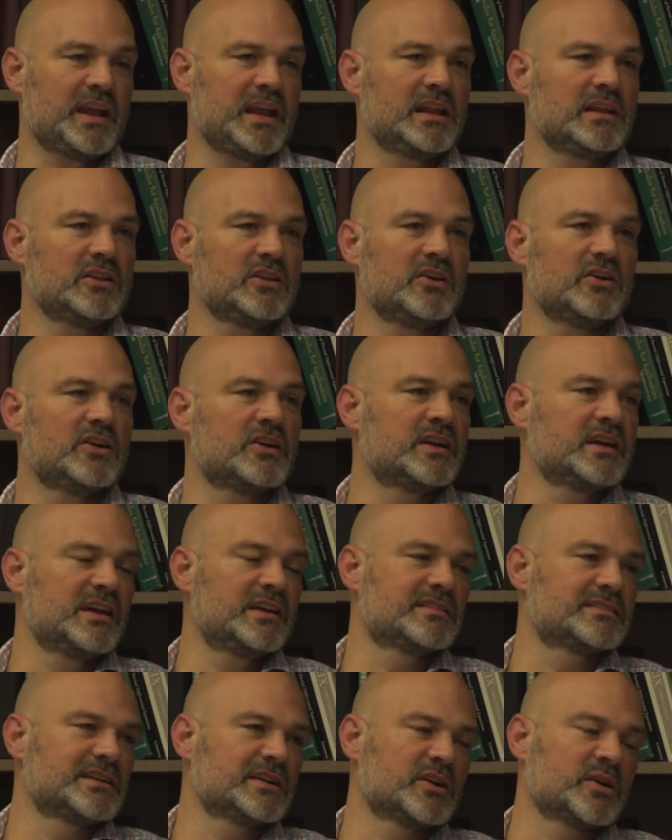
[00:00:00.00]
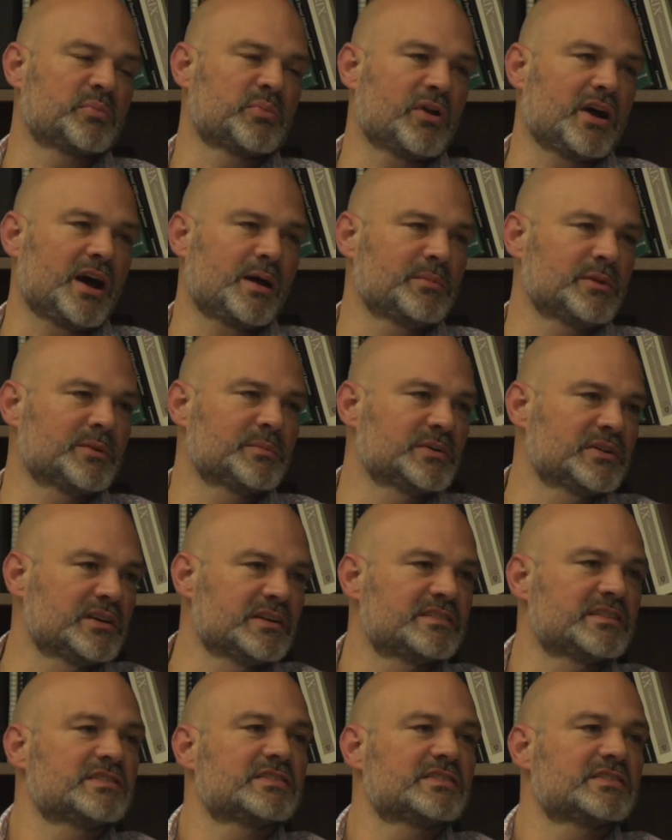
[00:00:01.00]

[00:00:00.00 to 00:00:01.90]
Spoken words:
and look, is there a problem or is there